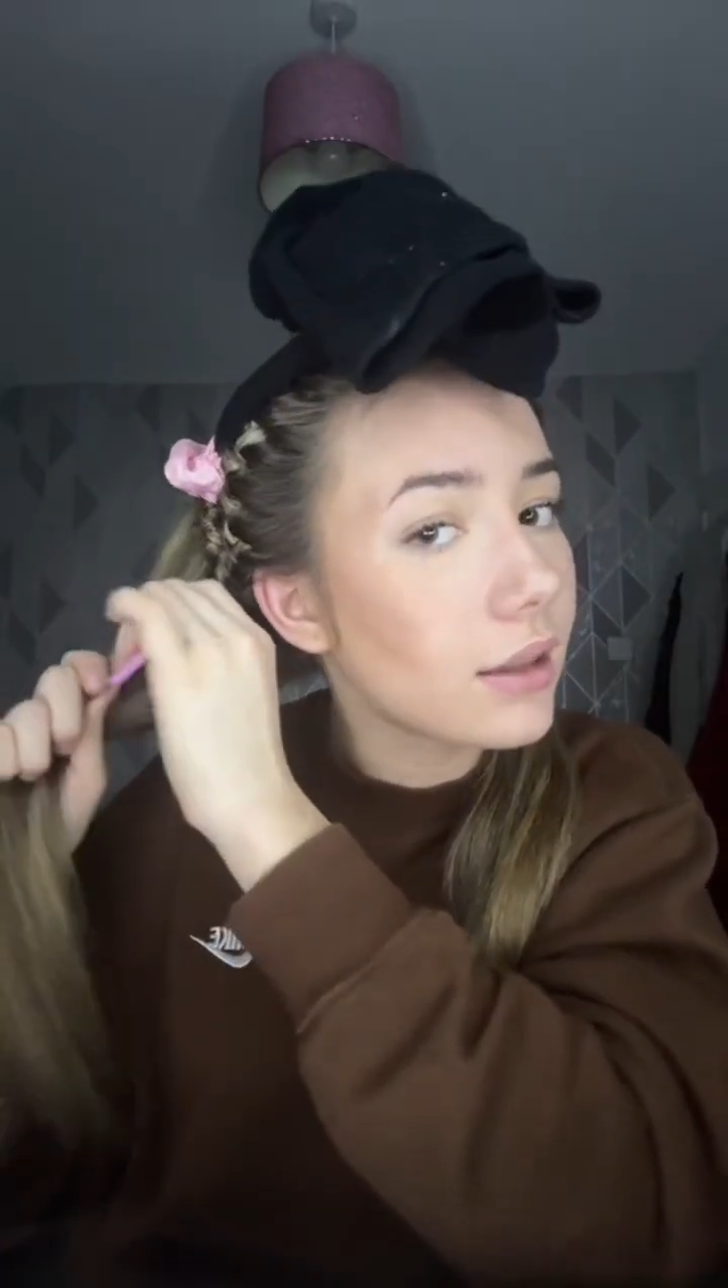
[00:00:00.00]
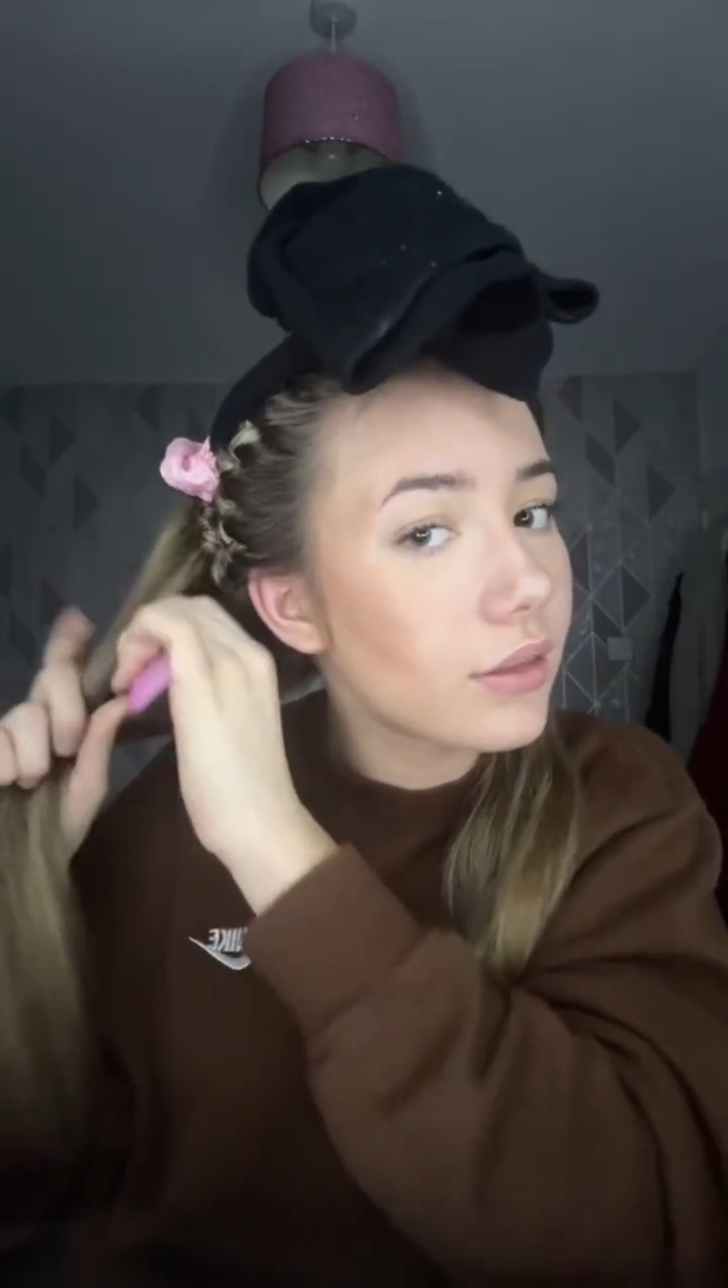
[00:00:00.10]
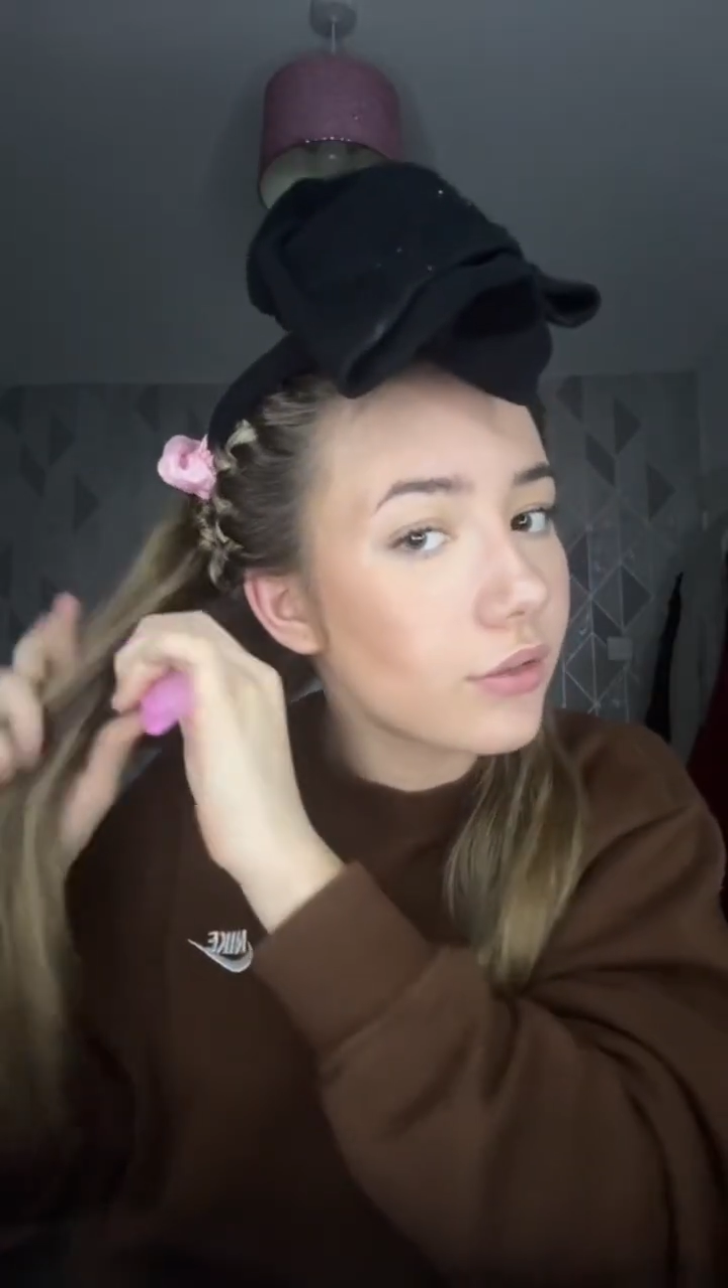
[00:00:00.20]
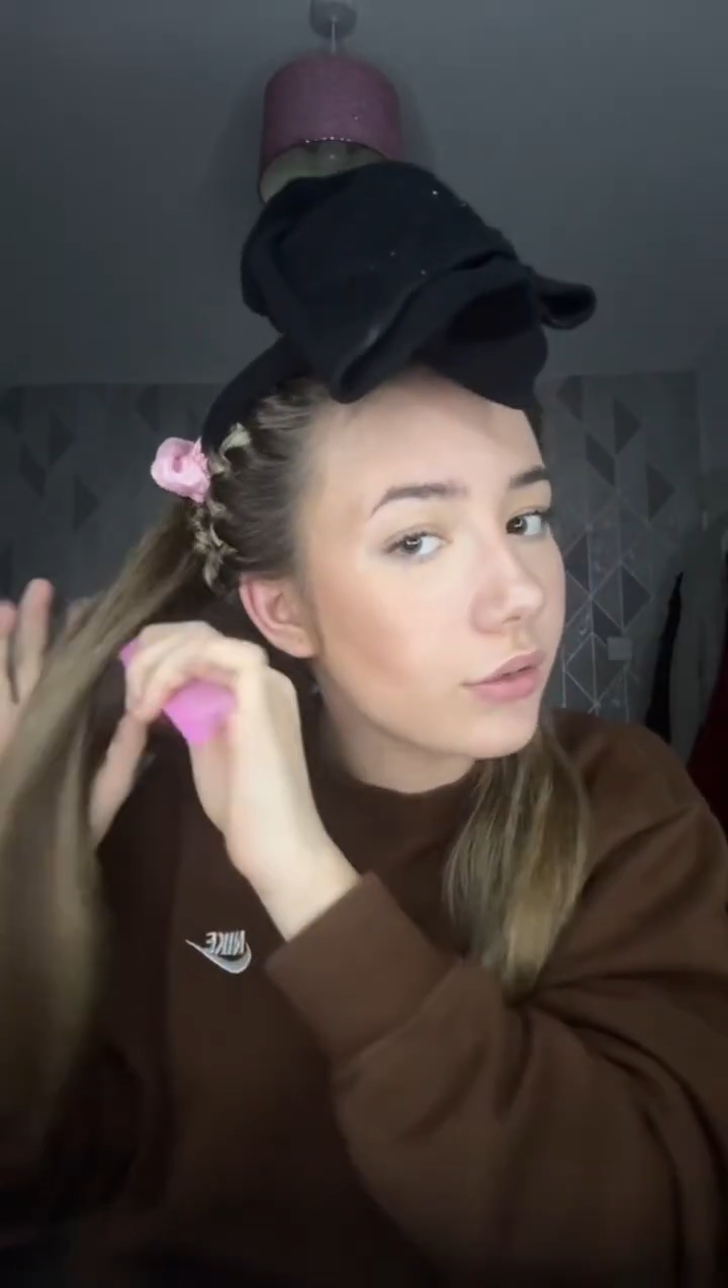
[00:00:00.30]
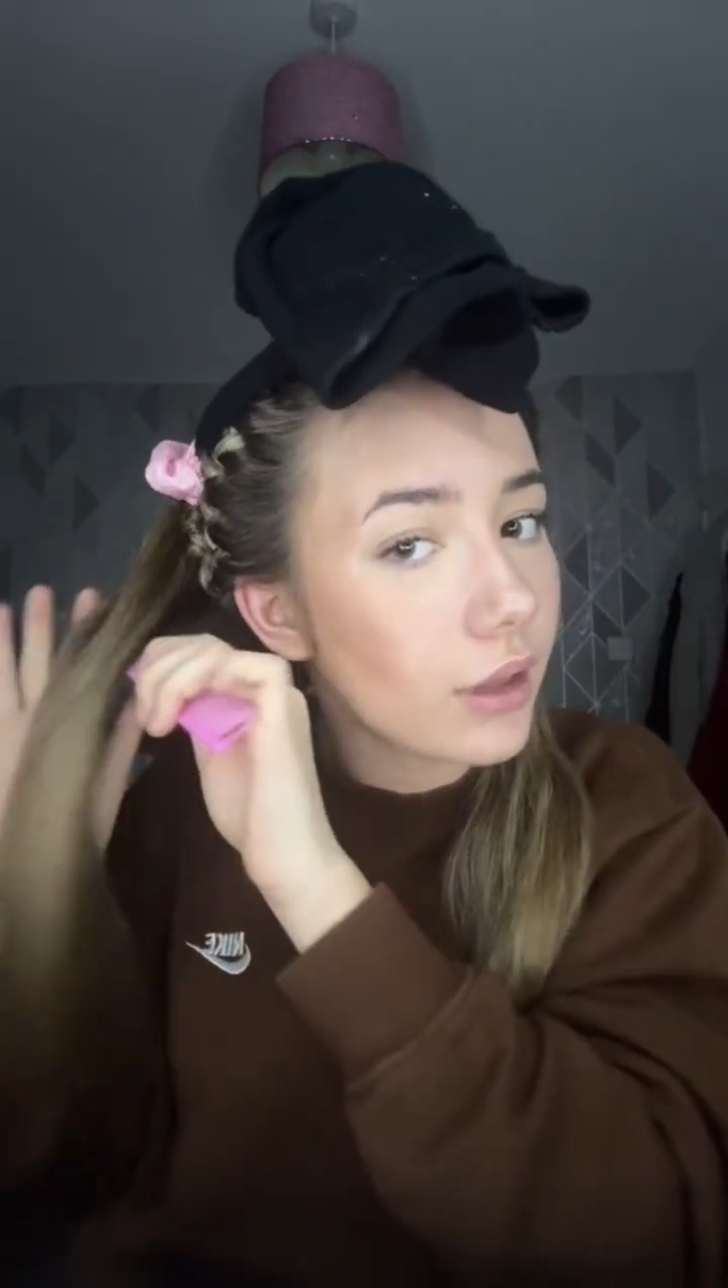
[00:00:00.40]

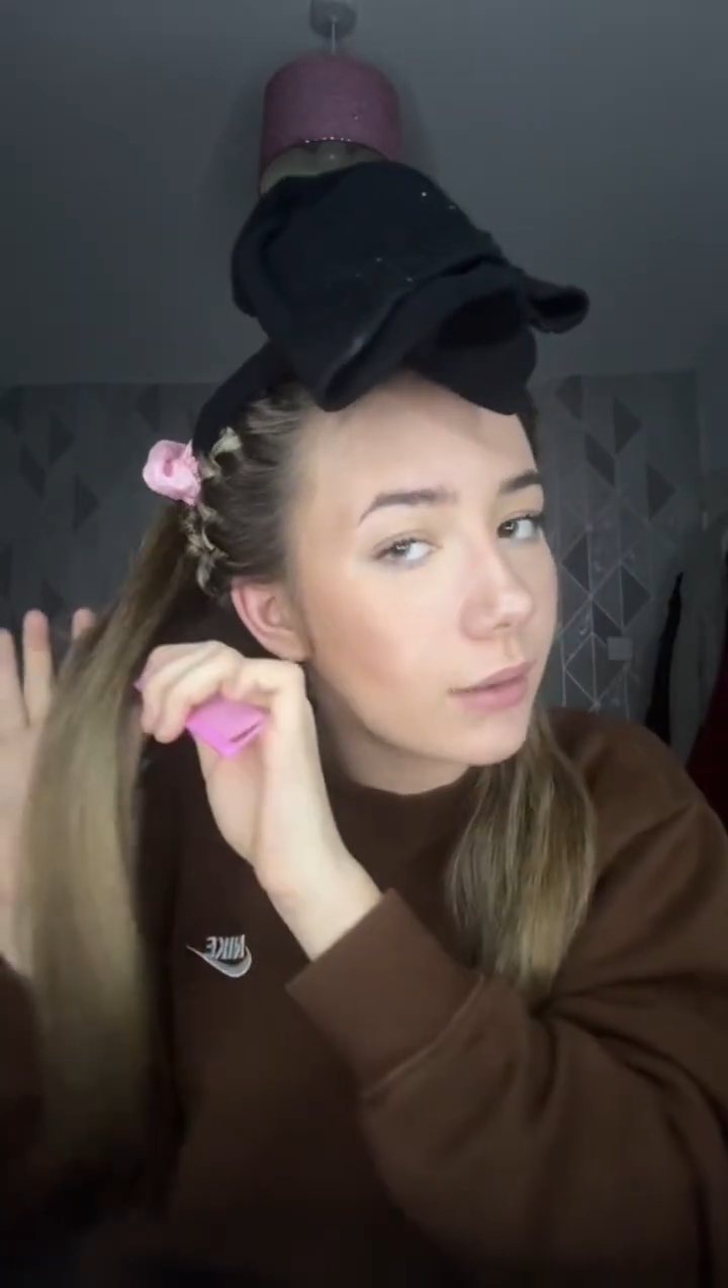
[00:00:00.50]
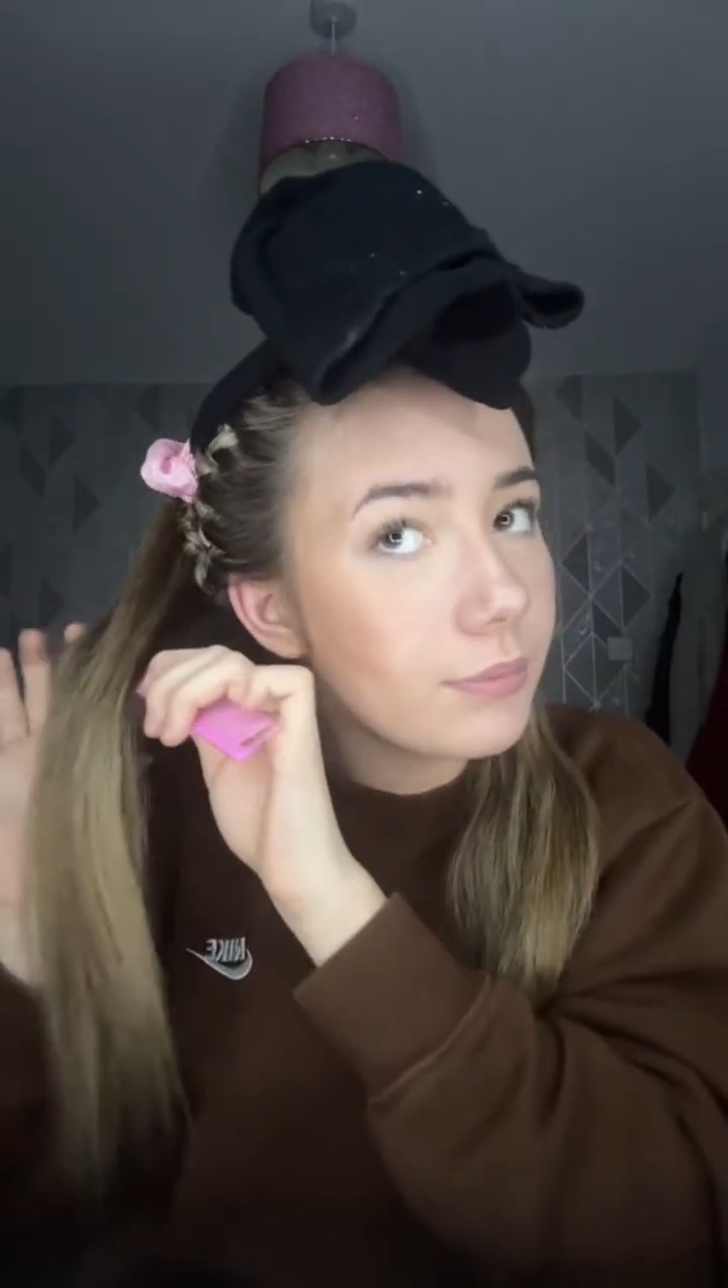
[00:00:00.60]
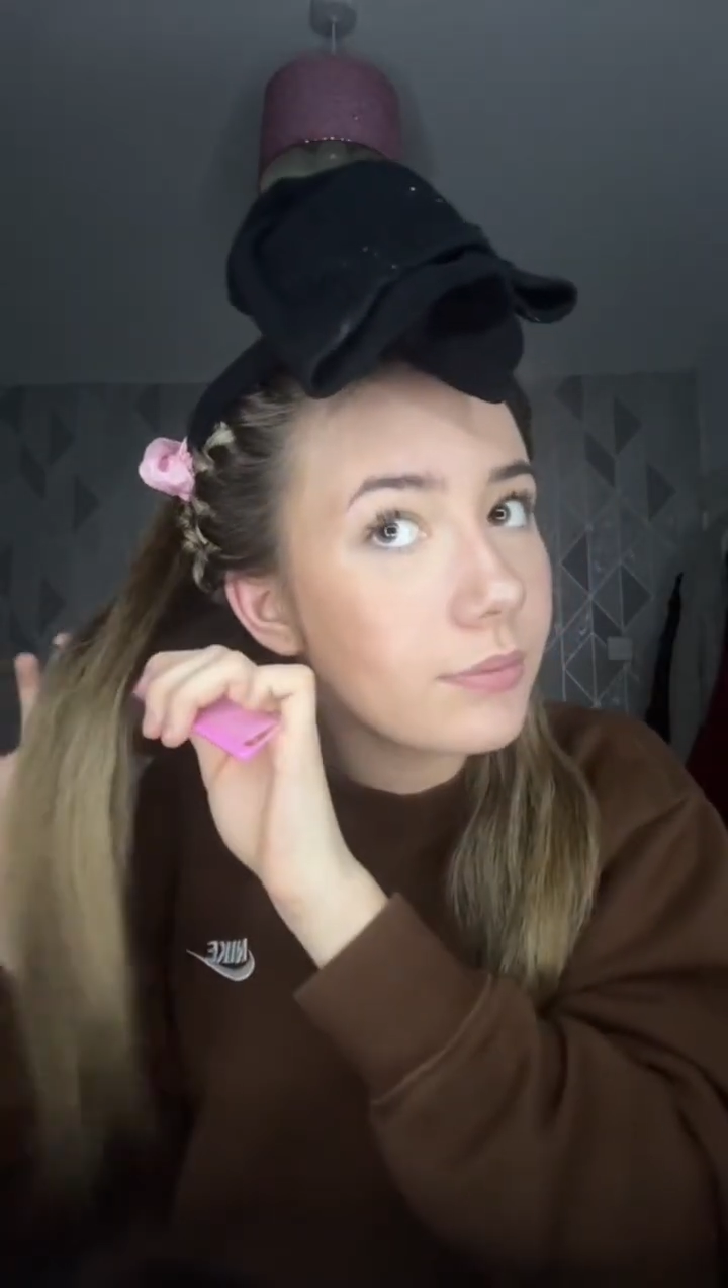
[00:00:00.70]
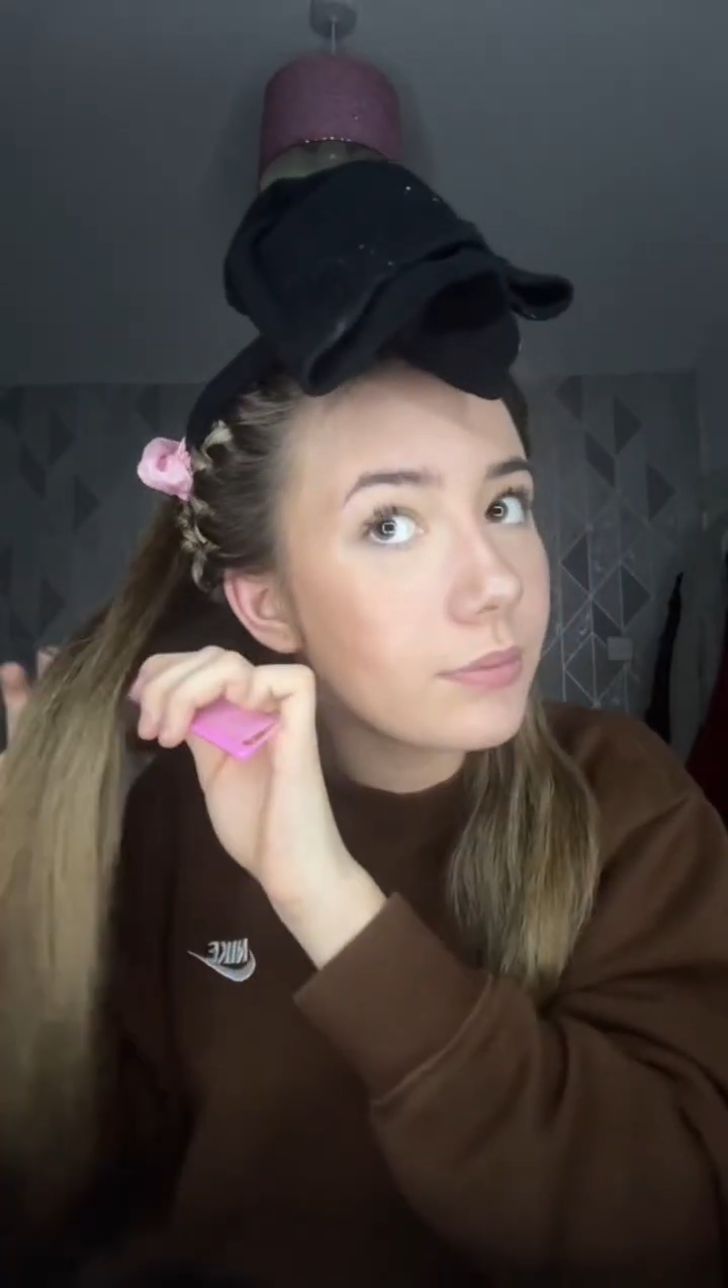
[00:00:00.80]
through them,